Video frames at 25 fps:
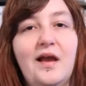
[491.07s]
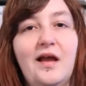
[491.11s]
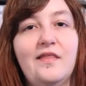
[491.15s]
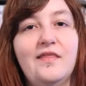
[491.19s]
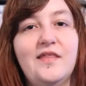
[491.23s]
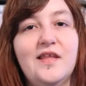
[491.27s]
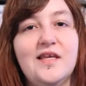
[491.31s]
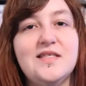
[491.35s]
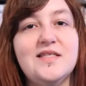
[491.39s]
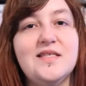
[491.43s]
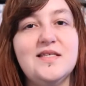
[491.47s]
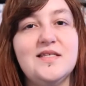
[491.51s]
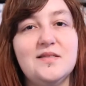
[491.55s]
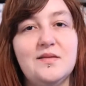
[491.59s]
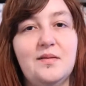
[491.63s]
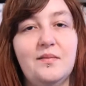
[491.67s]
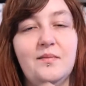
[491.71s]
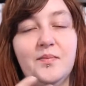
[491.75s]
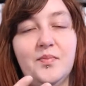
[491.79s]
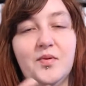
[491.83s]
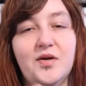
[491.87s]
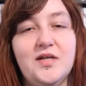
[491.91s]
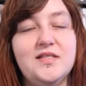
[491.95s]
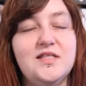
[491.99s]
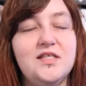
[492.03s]
This is
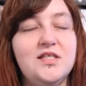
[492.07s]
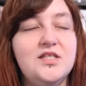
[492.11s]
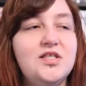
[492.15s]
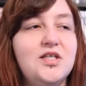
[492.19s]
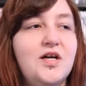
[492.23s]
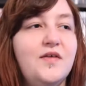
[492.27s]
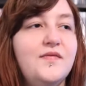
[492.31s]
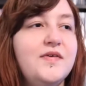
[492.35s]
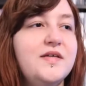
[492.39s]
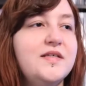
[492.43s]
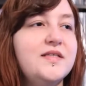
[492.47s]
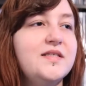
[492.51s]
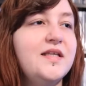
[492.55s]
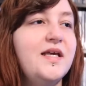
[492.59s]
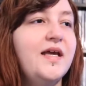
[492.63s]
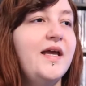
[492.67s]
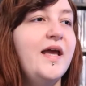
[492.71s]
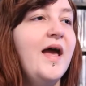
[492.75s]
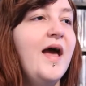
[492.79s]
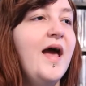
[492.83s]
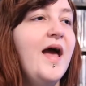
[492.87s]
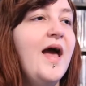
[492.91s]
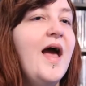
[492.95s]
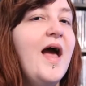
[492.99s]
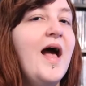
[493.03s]
British,
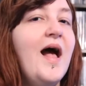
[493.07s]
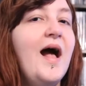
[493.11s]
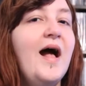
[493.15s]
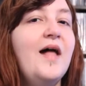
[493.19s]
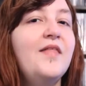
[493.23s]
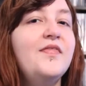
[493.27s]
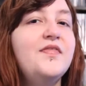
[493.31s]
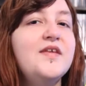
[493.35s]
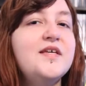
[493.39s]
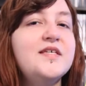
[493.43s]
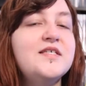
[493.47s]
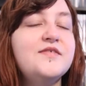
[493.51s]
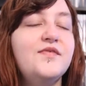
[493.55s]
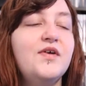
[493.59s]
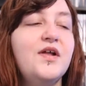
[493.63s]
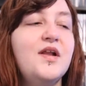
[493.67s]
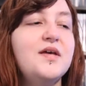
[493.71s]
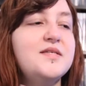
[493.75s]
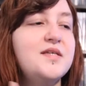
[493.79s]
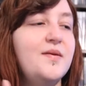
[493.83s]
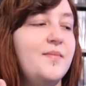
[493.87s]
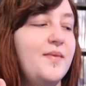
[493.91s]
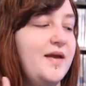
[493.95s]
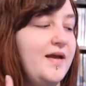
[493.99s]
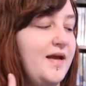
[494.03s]
obviously. And this
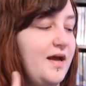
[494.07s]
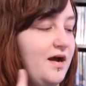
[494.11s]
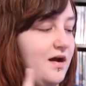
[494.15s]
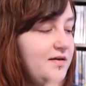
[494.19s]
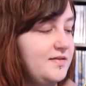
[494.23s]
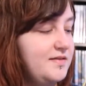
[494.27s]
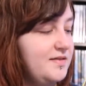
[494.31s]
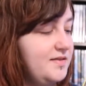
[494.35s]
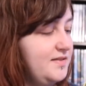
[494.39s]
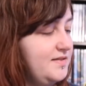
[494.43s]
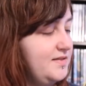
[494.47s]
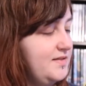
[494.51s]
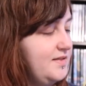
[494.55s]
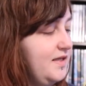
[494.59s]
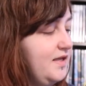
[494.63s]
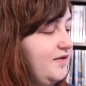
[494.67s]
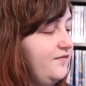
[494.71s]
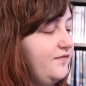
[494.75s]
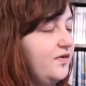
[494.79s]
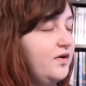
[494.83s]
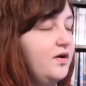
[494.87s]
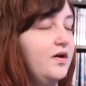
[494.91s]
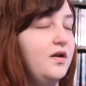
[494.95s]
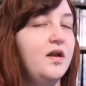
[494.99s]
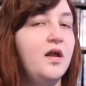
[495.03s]
follows our main character
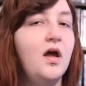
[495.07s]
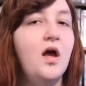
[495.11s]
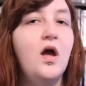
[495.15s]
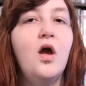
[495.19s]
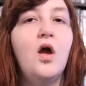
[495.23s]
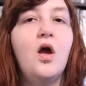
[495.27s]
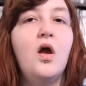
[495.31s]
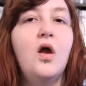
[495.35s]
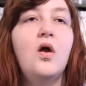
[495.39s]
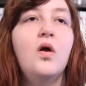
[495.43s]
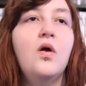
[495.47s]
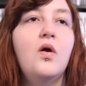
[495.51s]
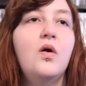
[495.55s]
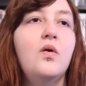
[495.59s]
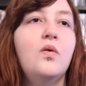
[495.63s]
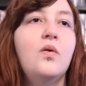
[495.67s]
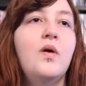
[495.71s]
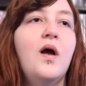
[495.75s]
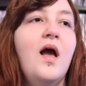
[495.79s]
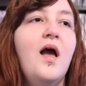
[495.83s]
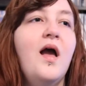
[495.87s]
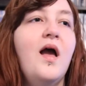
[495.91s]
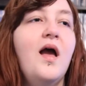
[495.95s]
Stephen, who